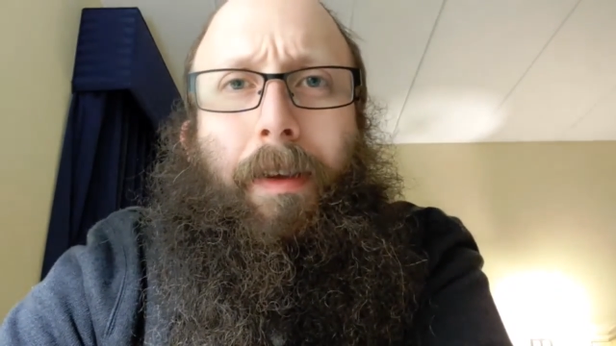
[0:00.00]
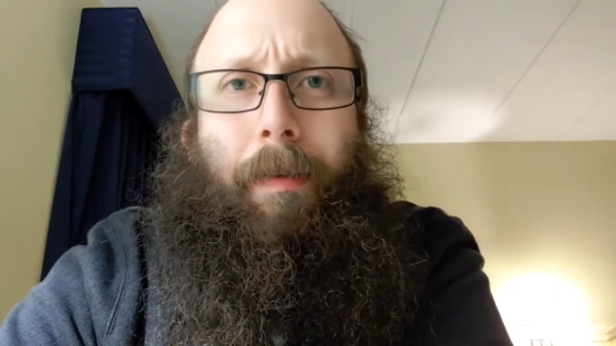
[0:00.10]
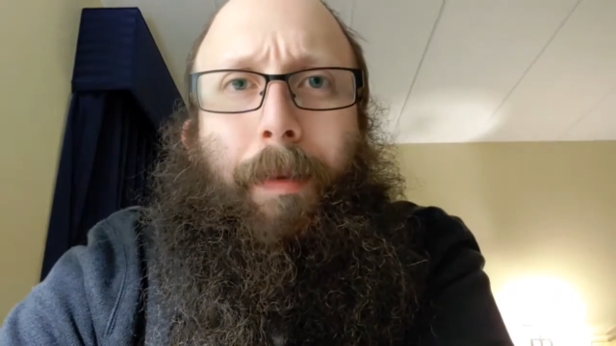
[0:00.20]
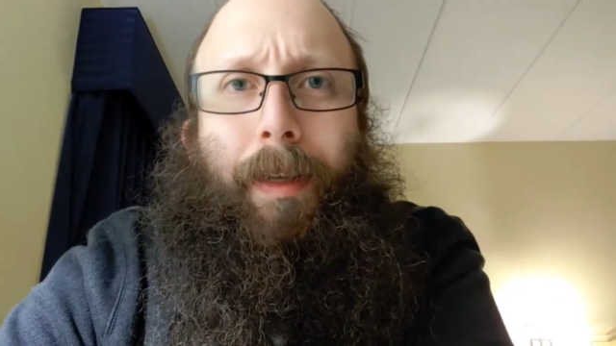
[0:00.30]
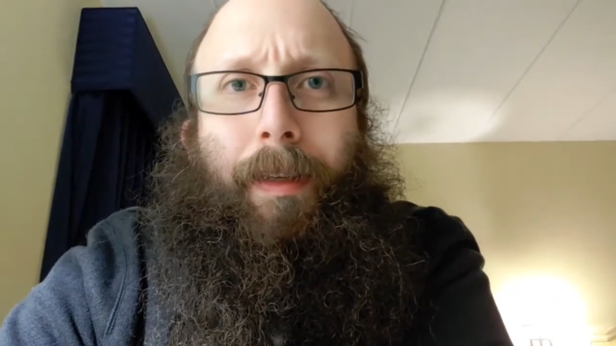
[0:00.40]

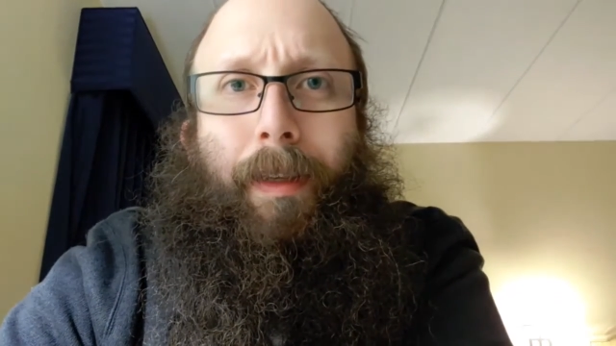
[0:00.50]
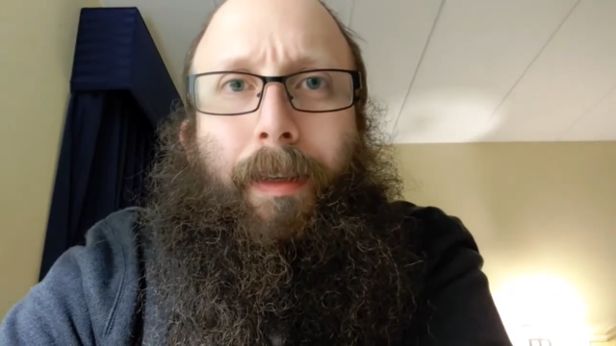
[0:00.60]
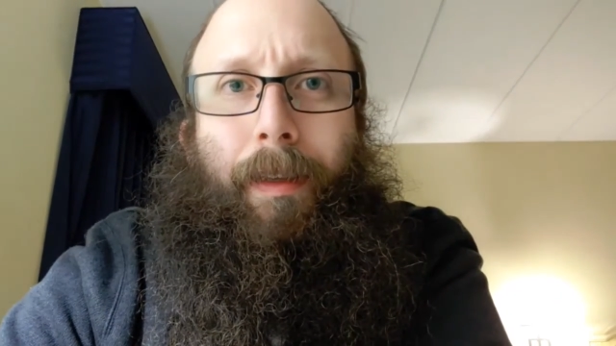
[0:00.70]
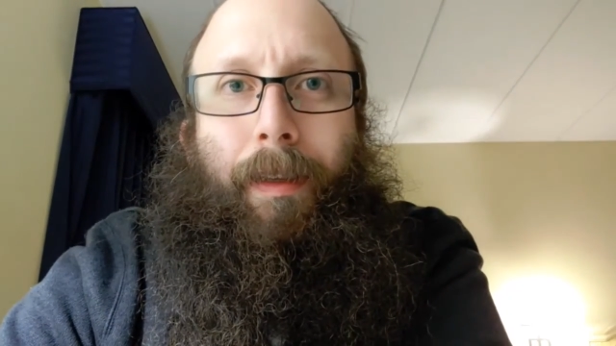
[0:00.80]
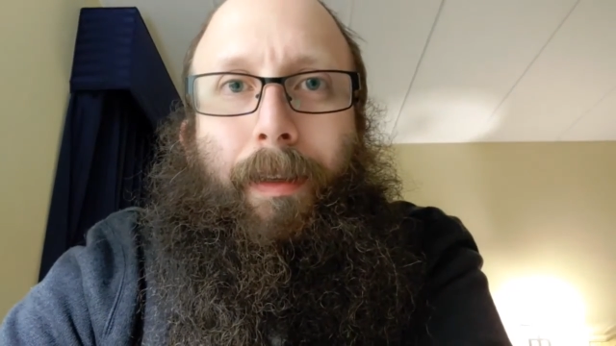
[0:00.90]
But
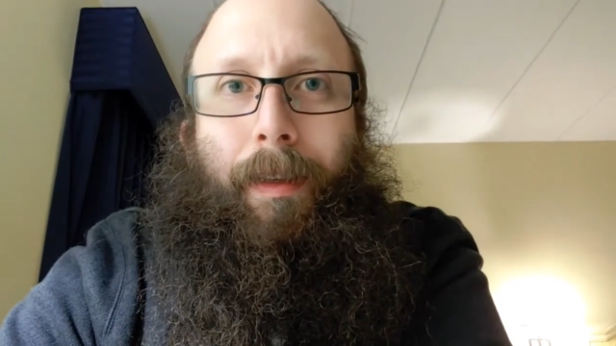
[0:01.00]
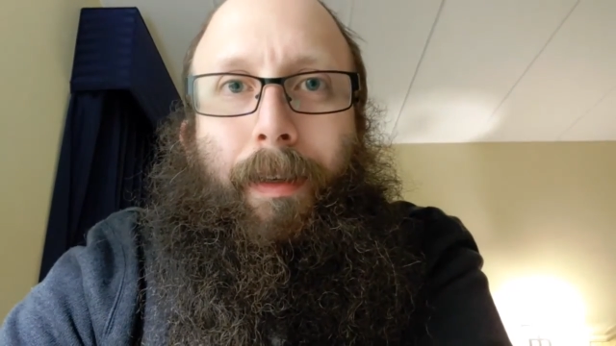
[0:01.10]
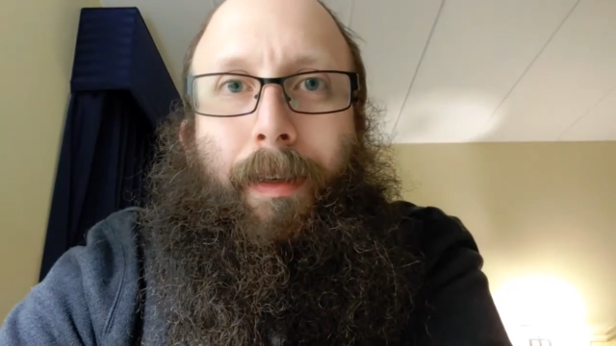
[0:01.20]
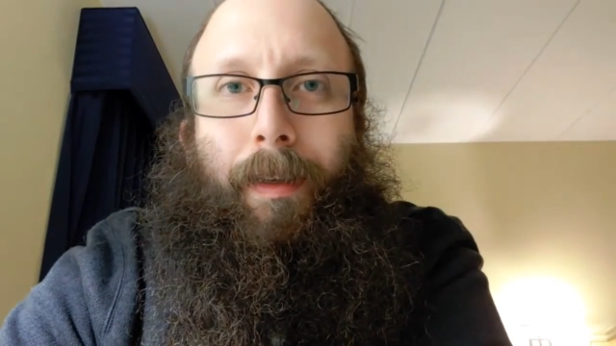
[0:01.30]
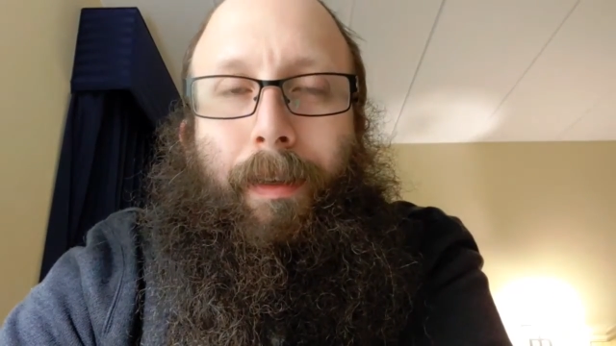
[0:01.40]

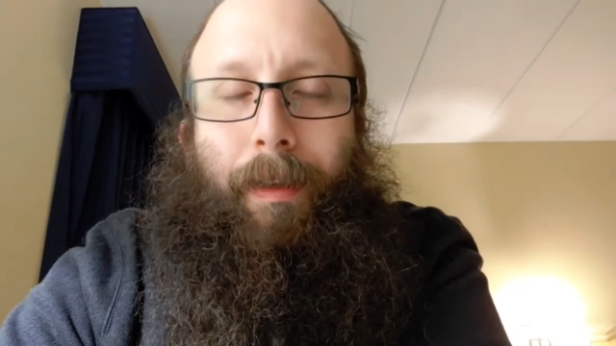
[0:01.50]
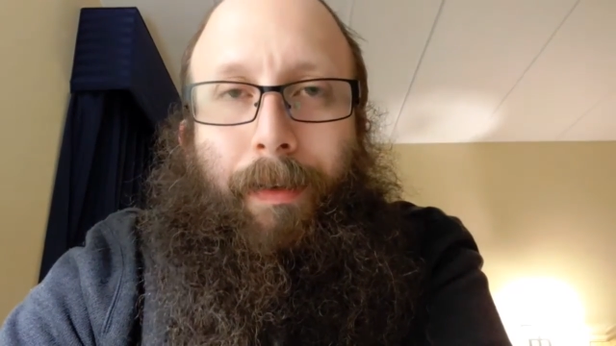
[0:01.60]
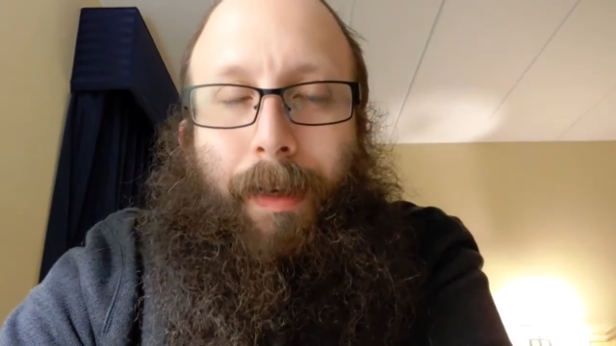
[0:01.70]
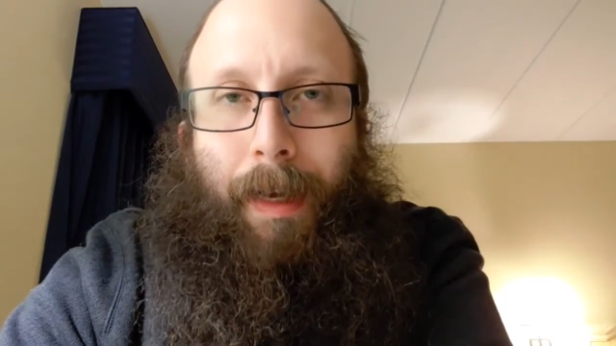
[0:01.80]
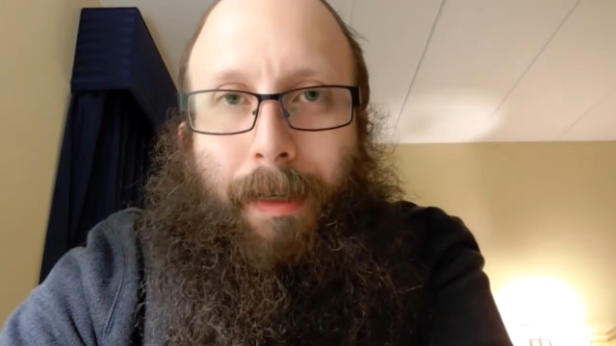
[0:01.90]

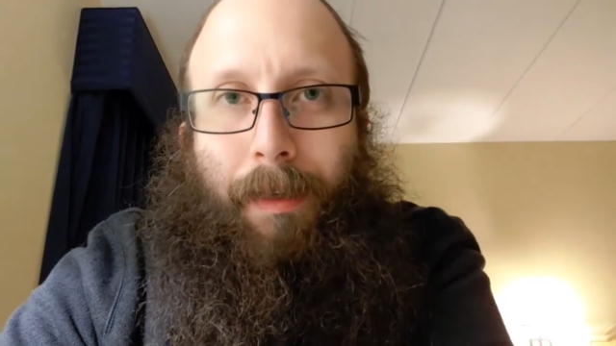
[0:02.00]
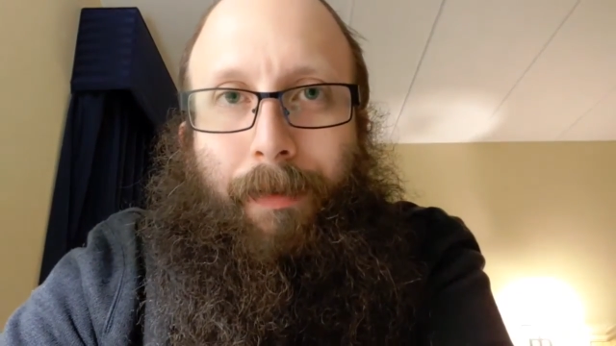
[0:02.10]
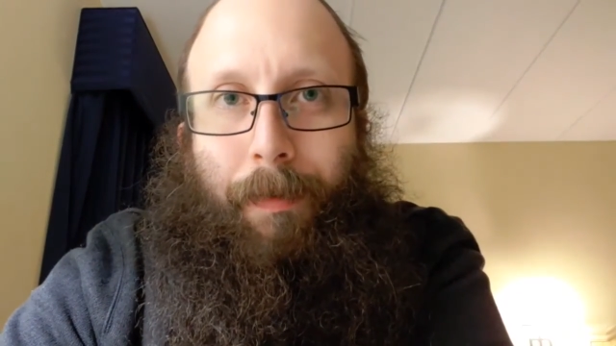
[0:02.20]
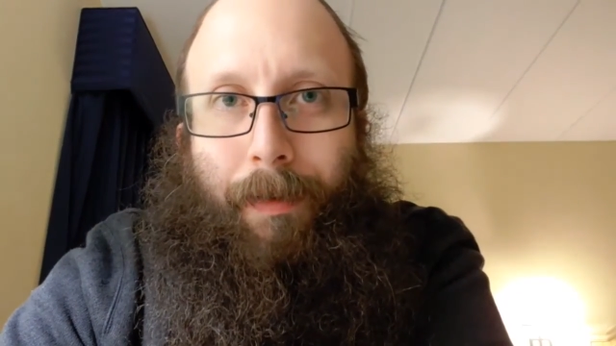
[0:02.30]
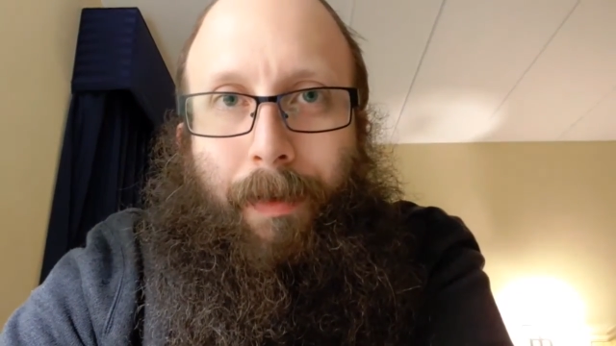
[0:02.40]
the act of
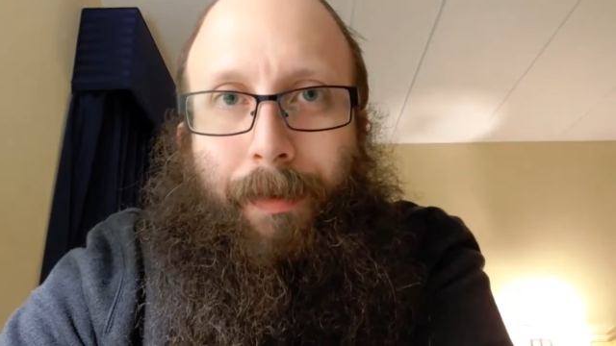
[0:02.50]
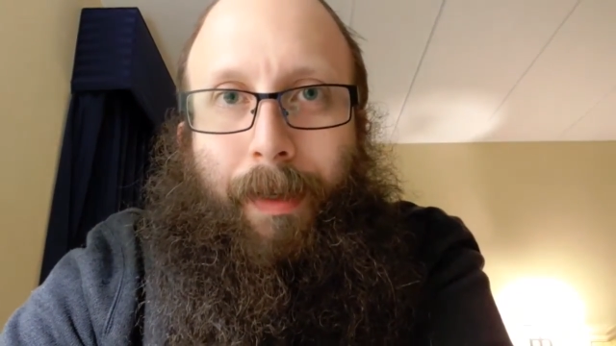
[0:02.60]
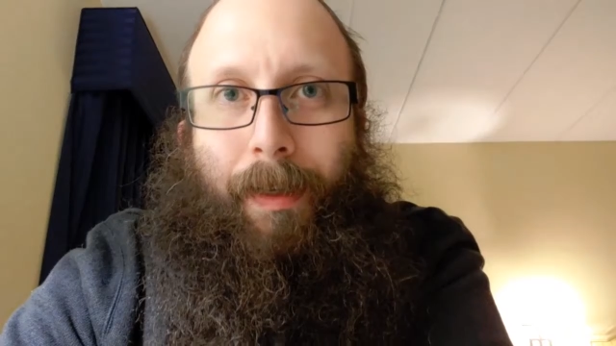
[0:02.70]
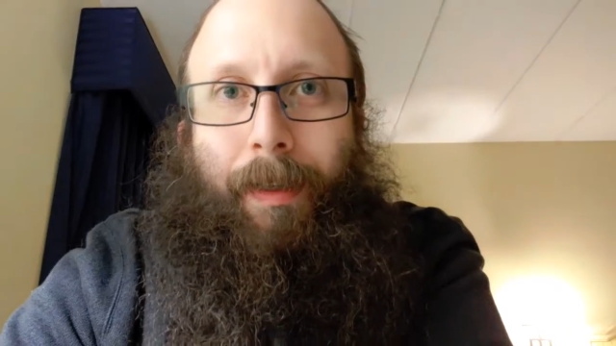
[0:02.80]
observing,